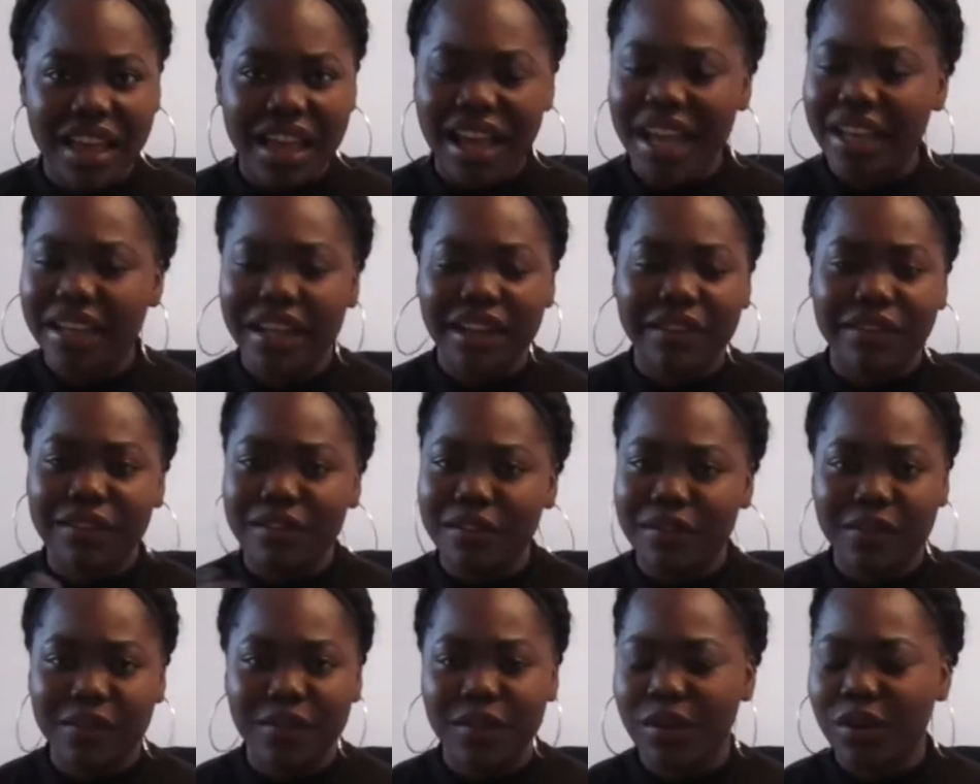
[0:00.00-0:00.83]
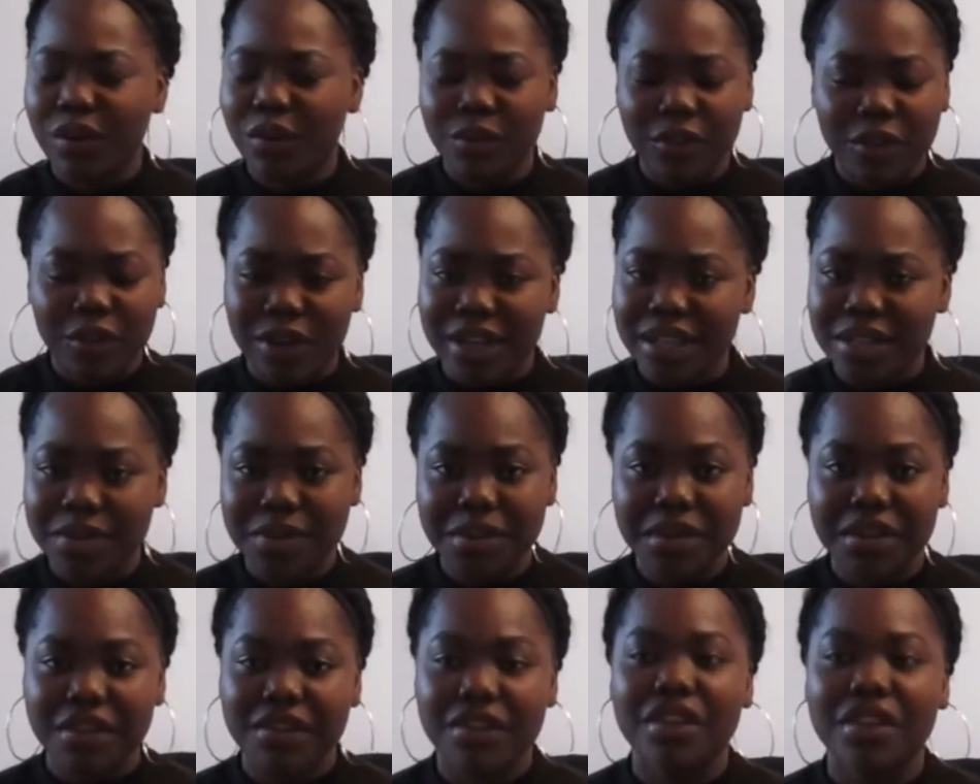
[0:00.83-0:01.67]
I had iPhone 4S,
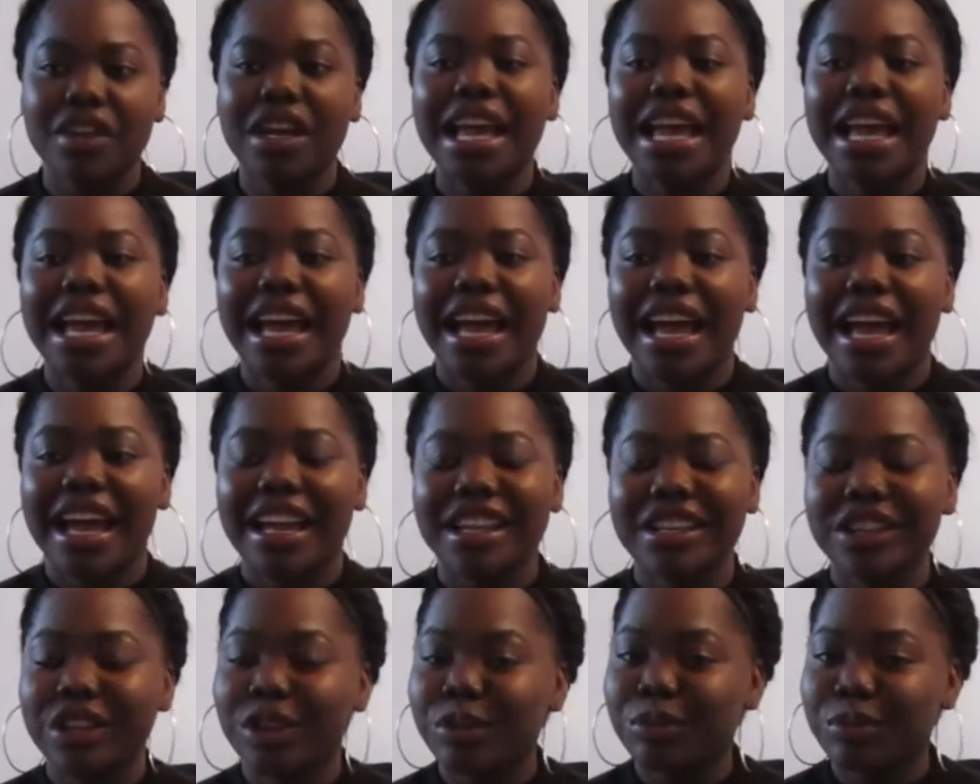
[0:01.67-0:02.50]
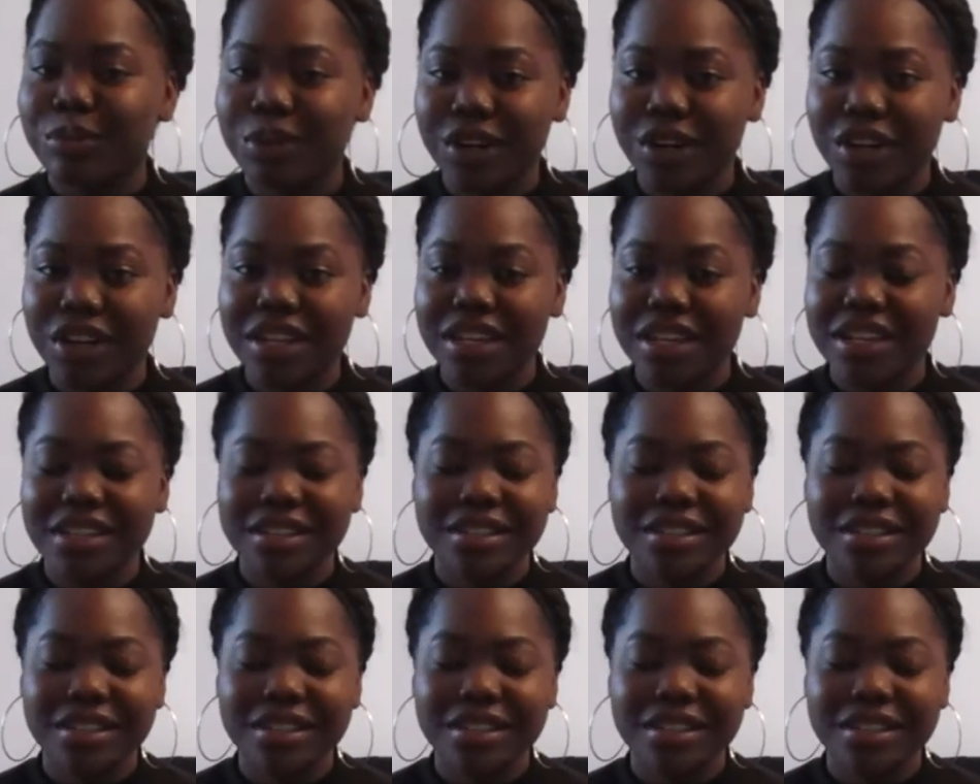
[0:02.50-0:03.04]
whatever, and it broke.